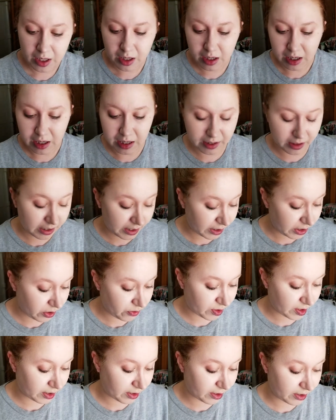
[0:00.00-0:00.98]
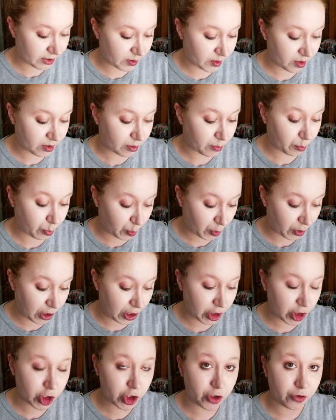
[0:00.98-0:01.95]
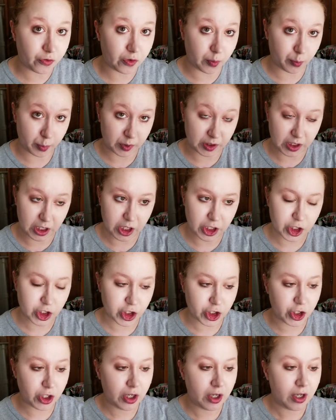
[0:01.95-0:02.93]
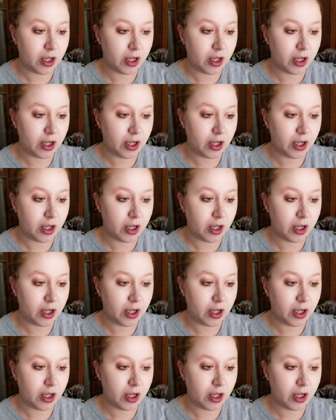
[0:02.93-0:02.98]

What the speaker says: I like using this brush for blush